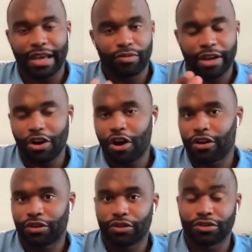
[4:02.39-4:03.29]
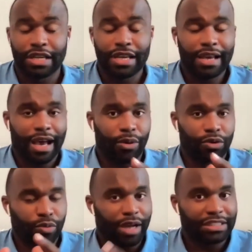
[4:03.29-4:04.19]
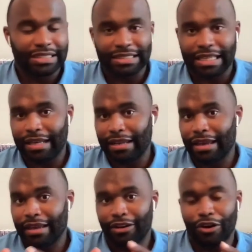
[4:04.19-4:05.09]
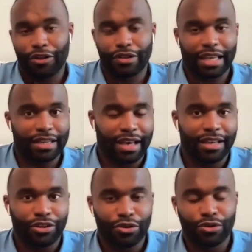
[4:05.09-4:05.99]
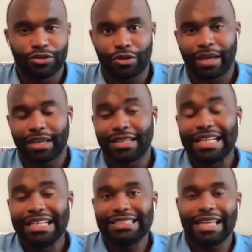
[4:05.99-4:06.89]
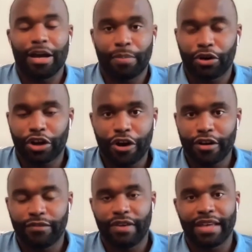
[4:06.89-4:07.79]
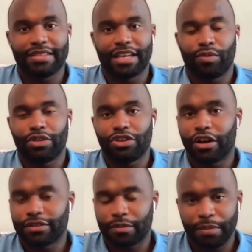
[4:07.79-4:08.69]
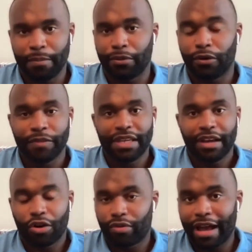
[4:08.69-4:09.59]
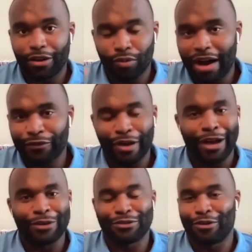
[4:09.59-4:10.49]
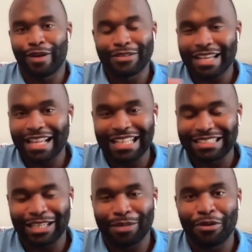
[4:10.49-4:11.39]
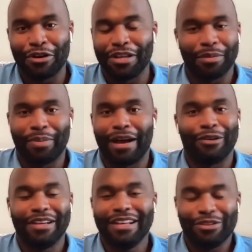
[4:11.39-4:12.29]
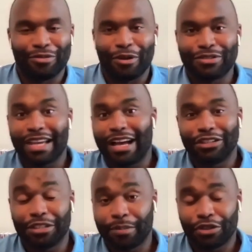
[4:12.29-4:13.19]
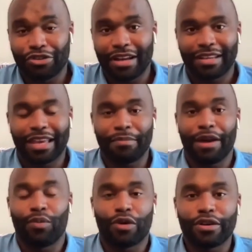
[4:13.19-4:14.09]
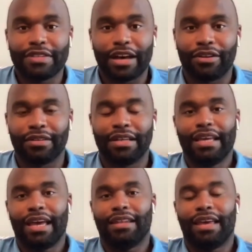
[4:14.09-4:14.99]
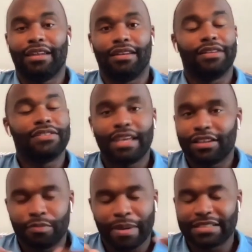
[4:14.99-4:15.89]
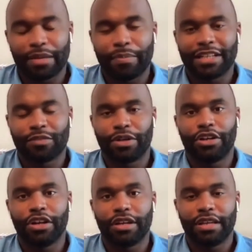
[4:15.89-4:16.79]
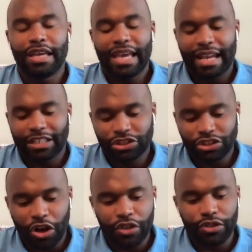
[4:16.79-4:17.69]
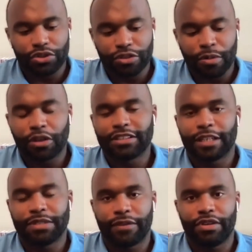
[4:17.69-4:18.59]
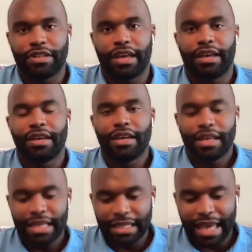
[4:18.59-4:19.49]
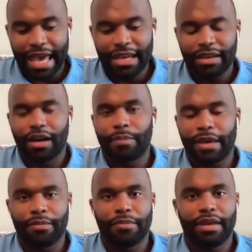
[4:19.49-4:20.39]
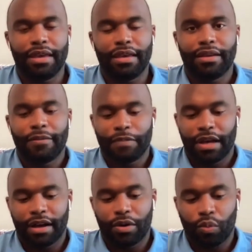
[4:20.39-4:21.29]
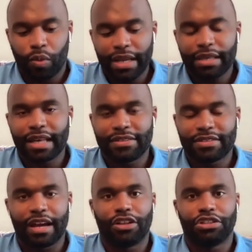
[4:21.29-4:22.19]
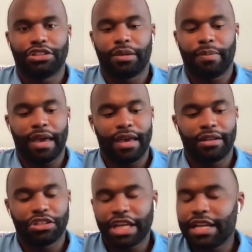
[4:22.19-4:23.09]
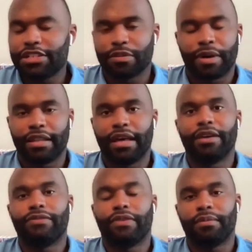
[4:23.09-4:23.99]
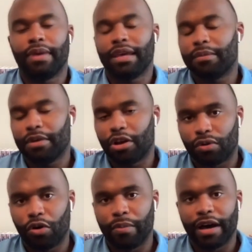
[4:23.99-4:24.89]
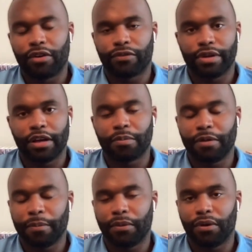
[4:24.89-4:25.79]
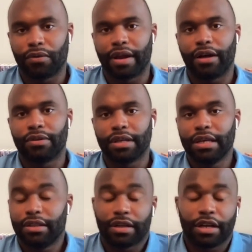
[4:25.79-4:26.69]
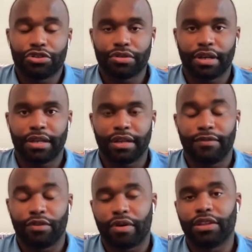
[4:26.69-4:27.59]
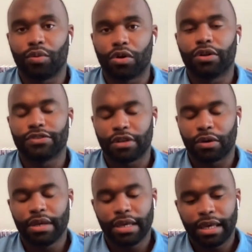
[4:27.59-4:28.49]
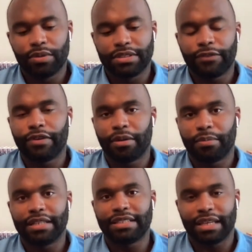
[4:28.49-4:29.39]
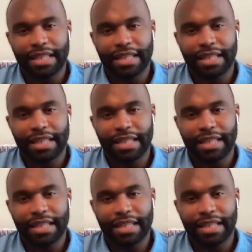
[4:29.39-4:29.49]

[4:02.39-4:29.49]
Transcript: I read articles. I was watching CNN and all the late night news so I can stay up on current events. I would talk to people around Waffle House and around Tallahassee community about the Rhodes Scholarship and try to get my words out and enunciate as best I possibly could. And I saw those small steps every day end up in me winning that scholarship and changing my life and making me a role model for young people around the country and even around the world. So it was definitely a blessing.